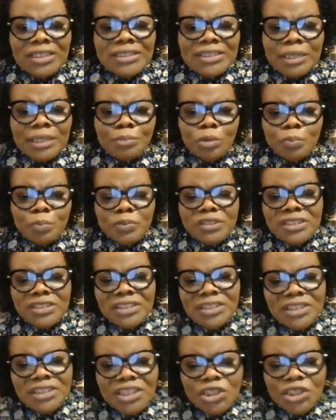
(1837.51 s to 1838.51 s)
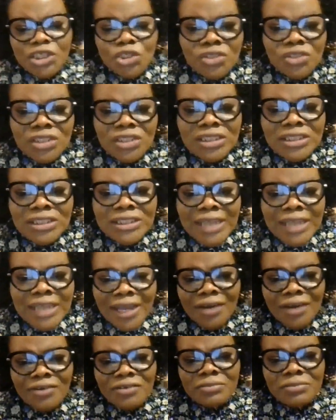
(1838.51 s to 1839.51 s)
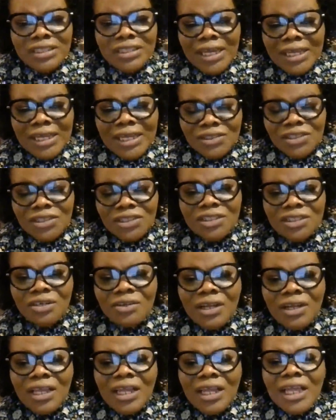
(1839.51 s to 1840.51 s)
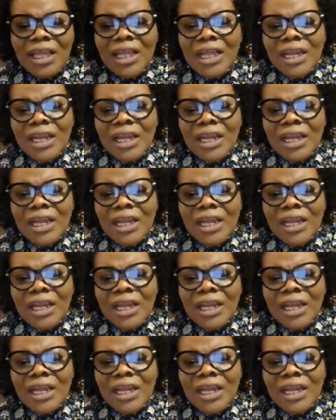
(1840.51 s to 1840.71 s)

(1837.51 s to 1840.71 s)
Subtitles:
table presentations, diagrams, etc.,